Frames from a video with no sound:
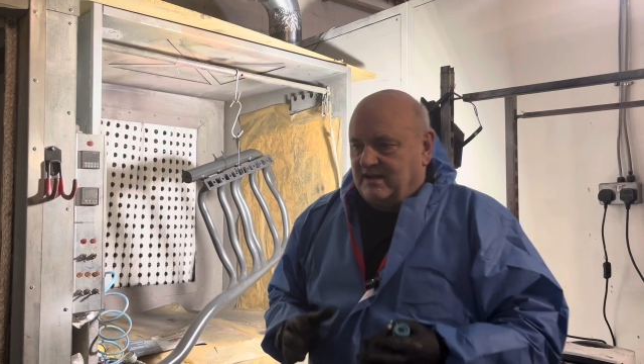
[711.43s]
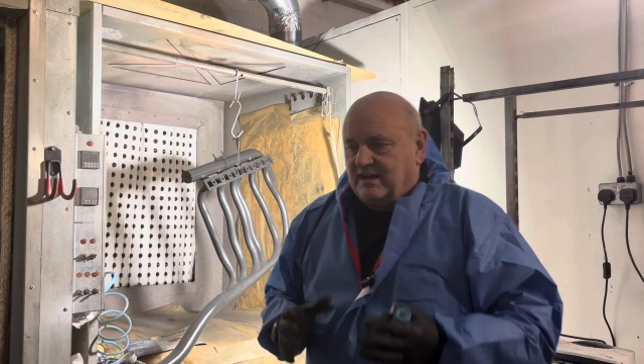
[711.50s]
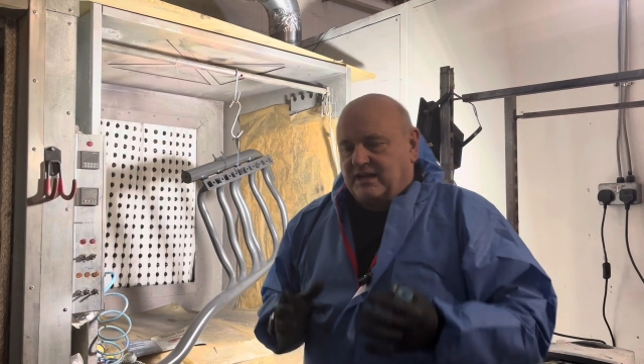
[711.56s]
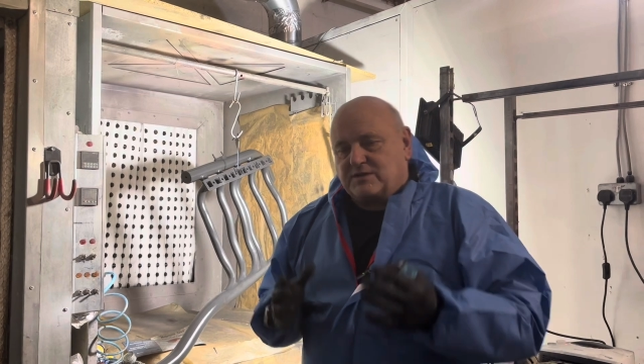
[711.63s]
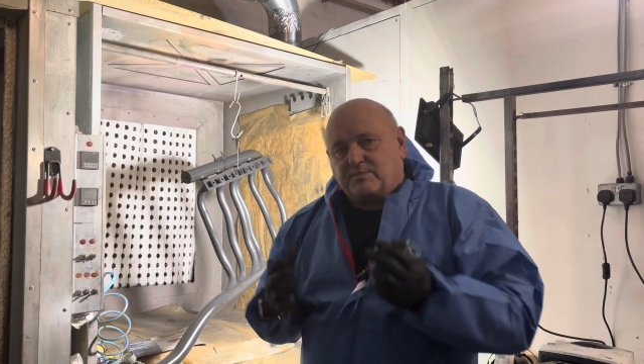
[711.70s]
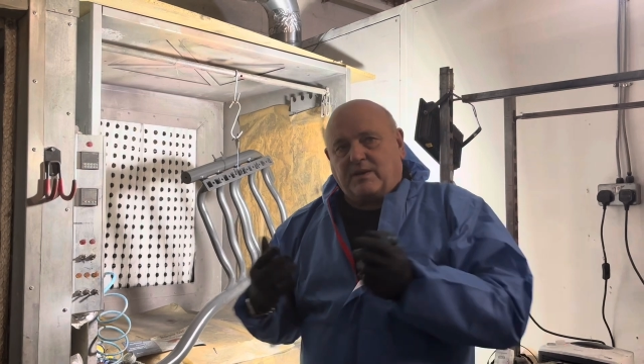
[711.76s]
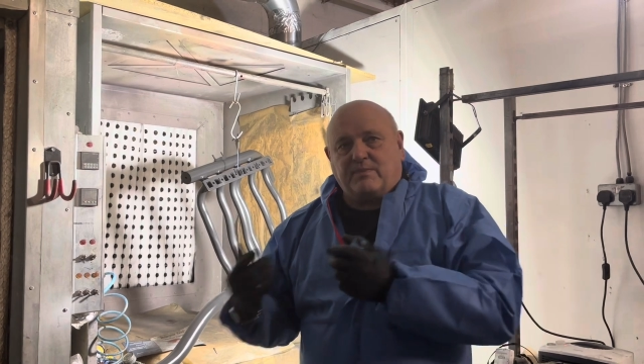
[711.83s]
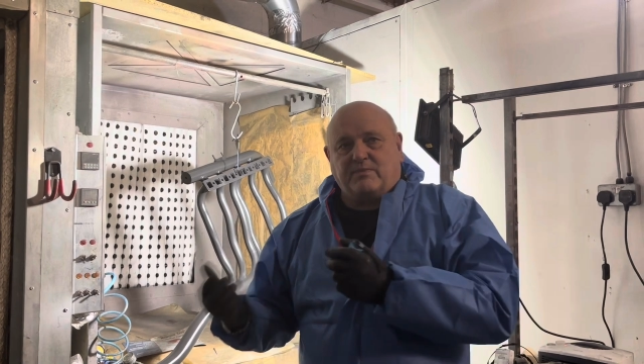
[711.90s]

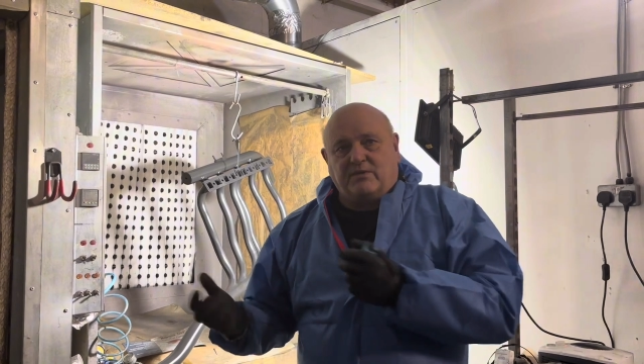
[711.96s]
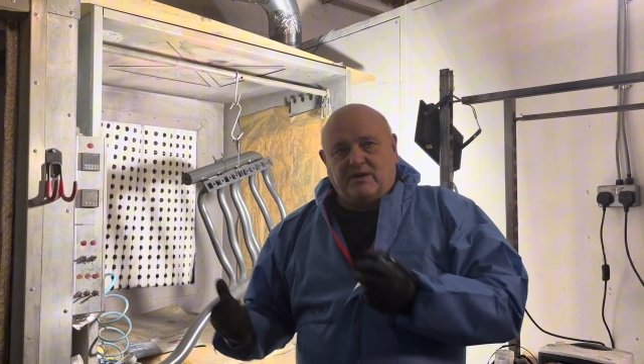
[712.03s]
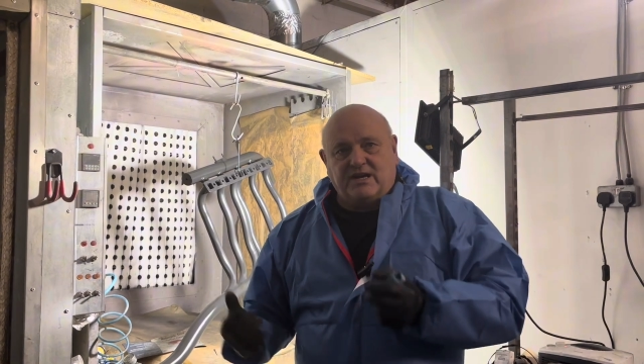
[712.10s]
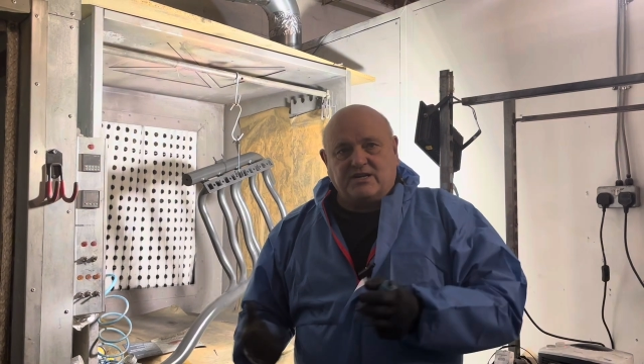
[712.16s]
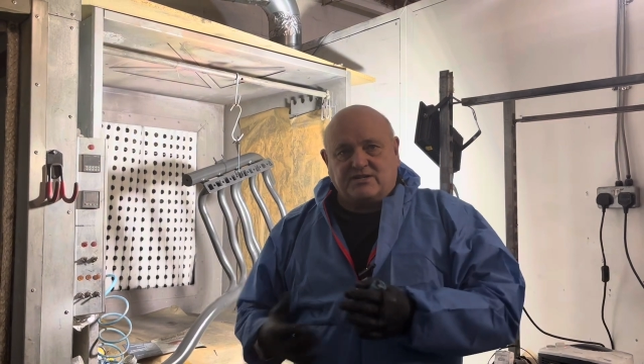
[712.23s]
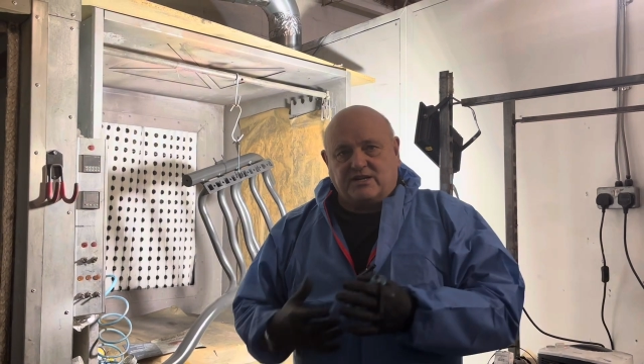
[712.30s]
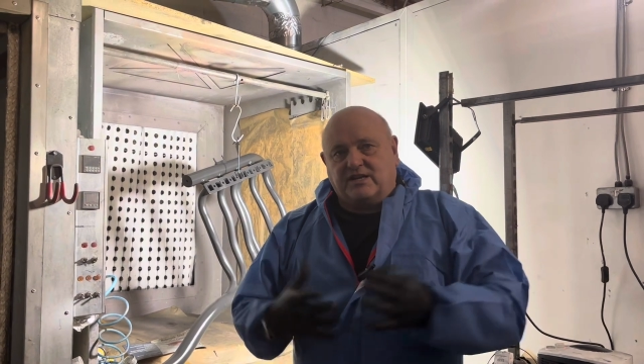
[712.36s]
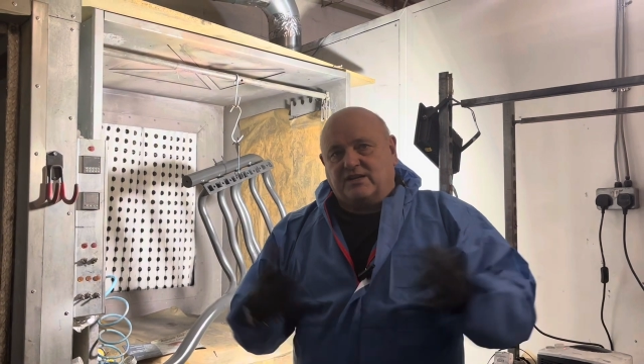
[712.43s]
it's
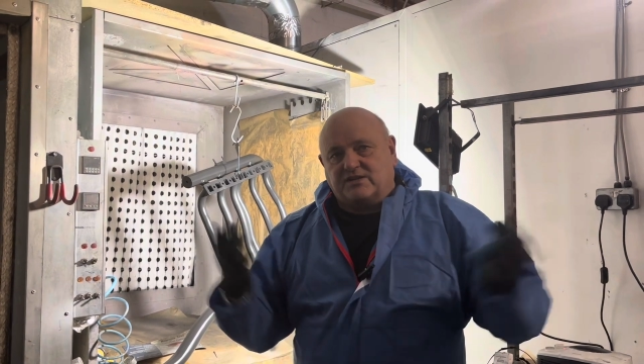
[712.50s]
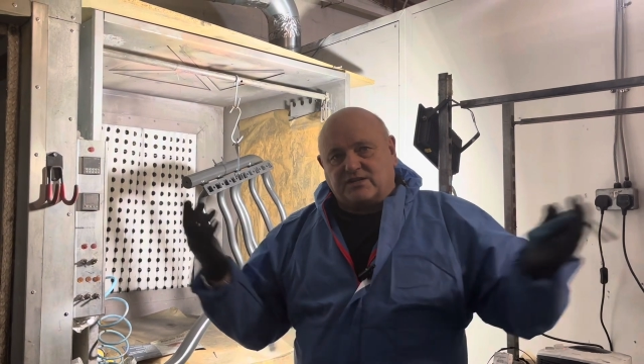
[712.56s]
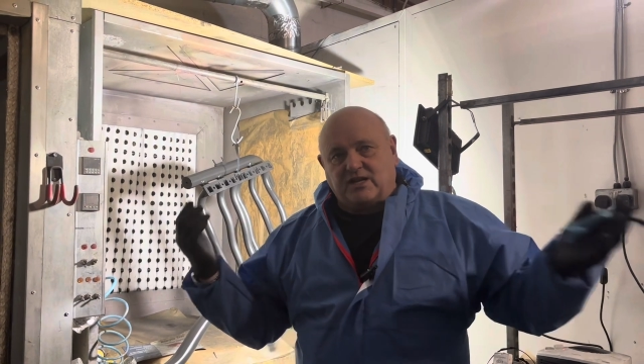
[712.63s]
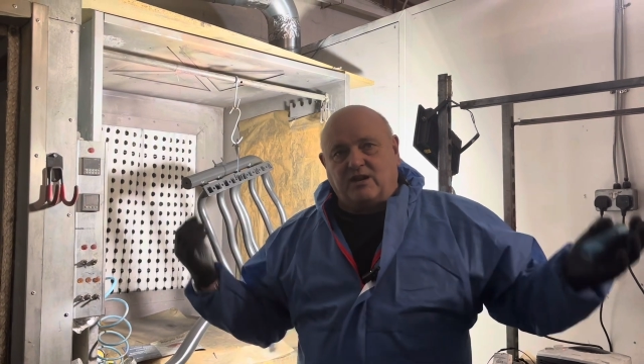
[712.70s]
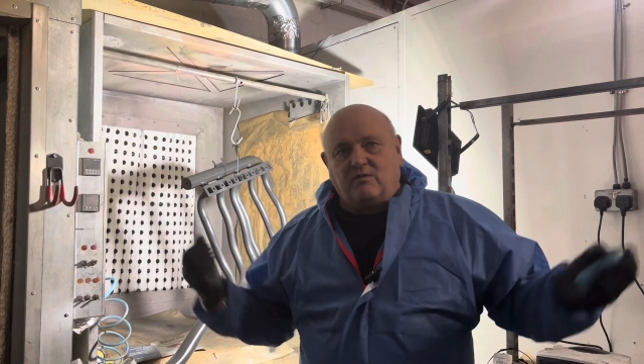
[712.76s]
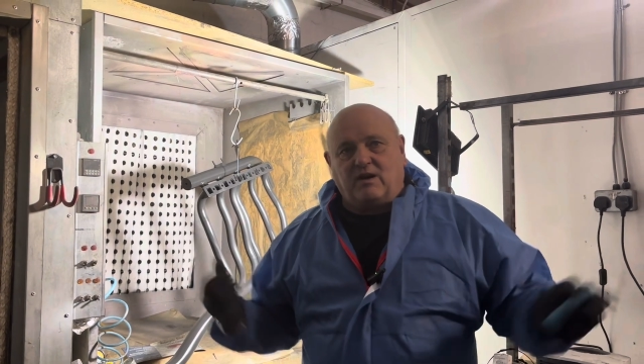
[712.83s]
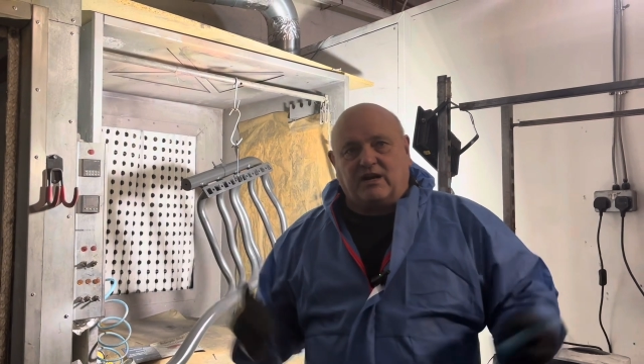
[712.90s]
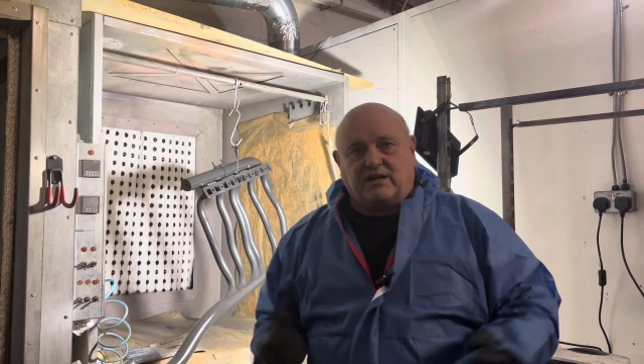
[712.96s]
preparation. You can
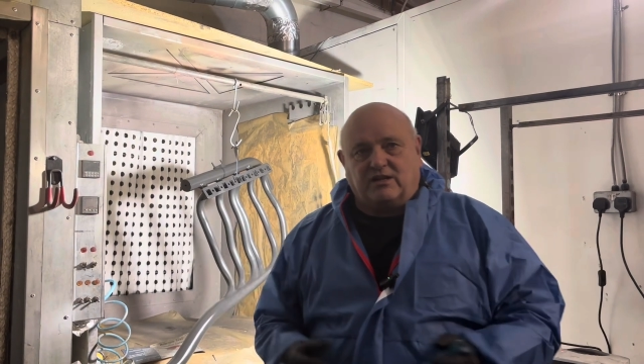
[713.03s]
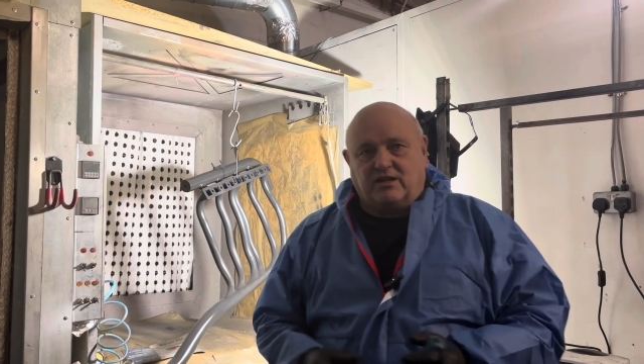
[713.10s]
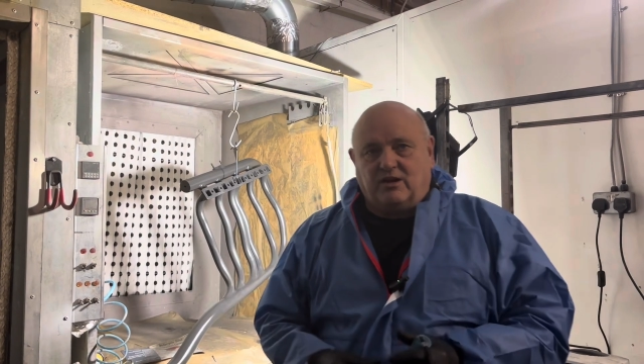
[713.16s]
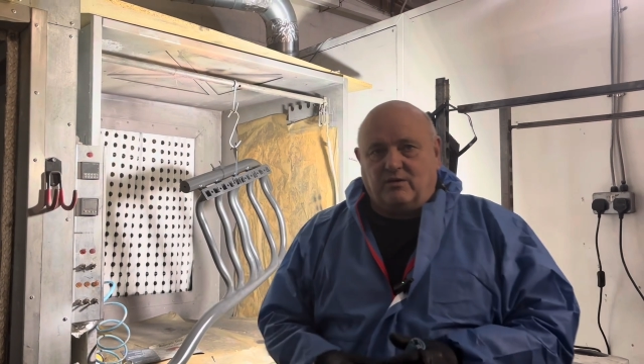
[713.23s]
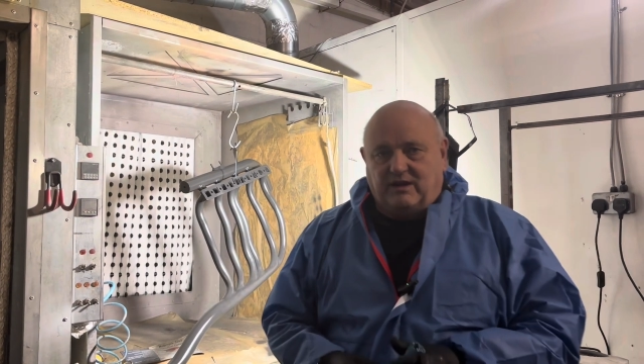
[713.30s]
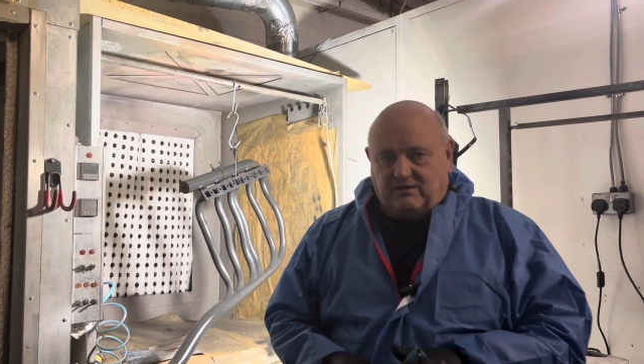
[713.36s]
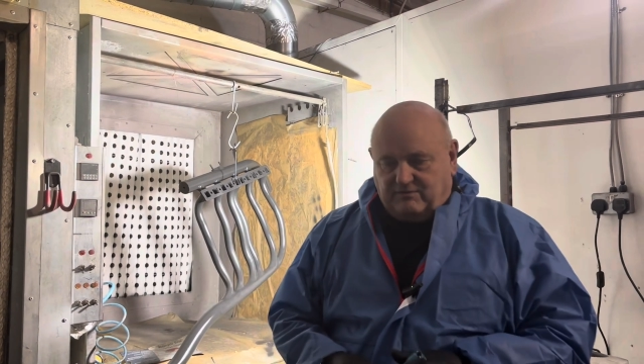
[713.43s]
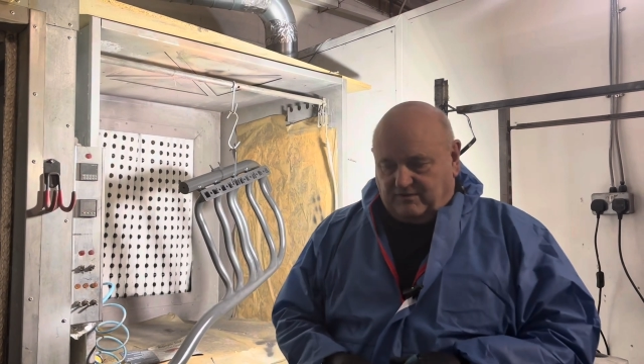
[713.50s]
see what I can
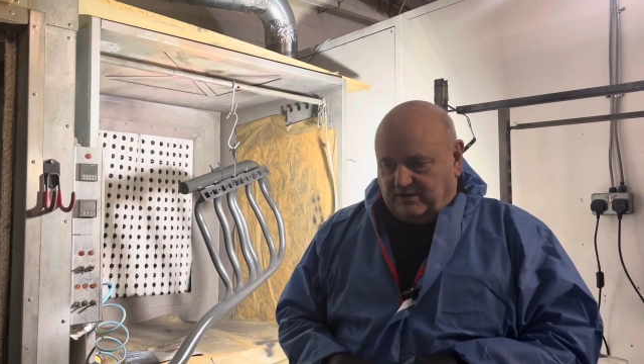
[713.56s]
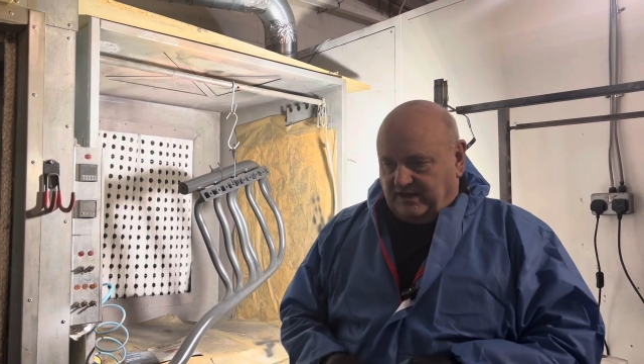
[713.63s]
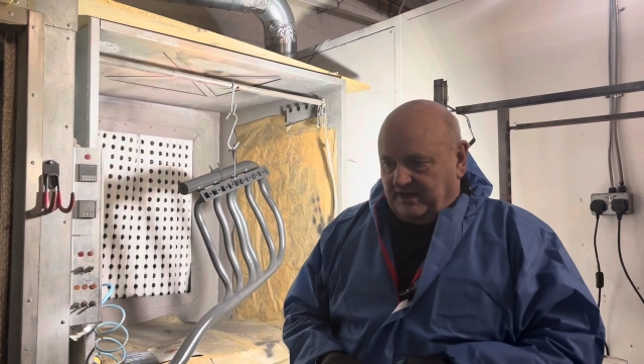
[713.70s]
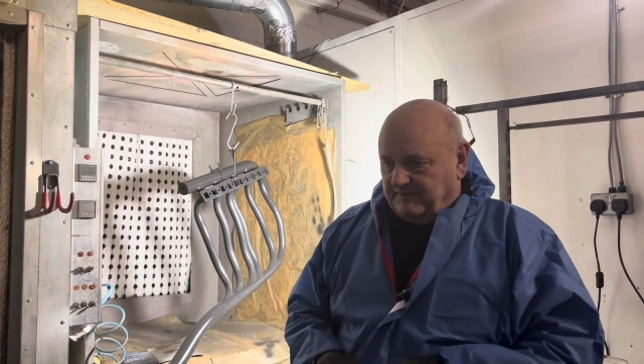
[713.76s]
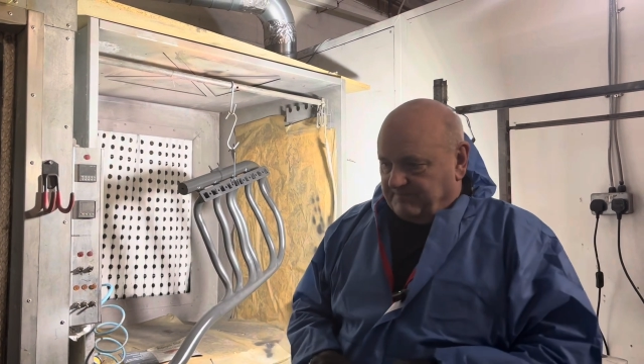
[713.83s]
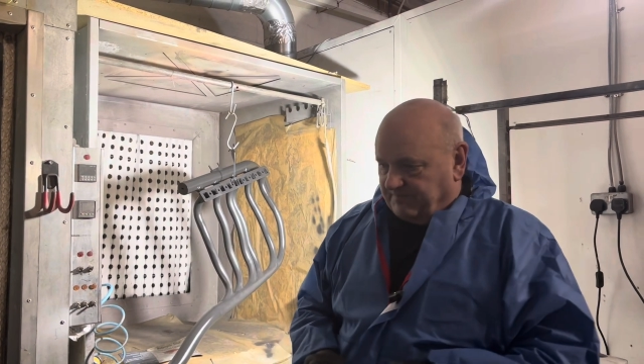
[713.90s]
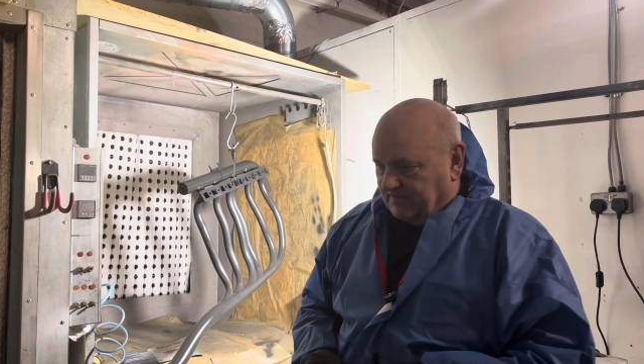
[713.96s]
do here for you.